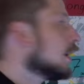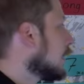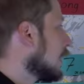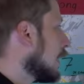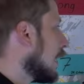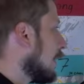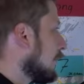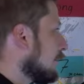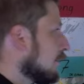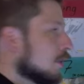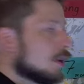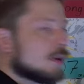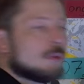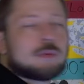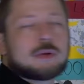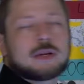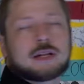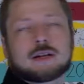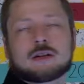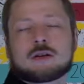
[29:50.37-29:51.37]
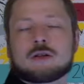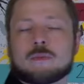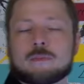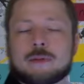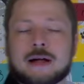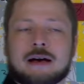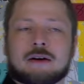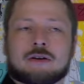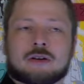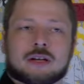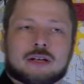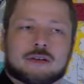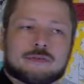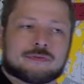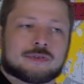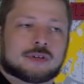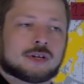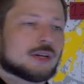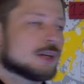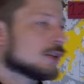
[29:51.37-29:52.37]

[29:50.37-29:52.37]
They have no political power left.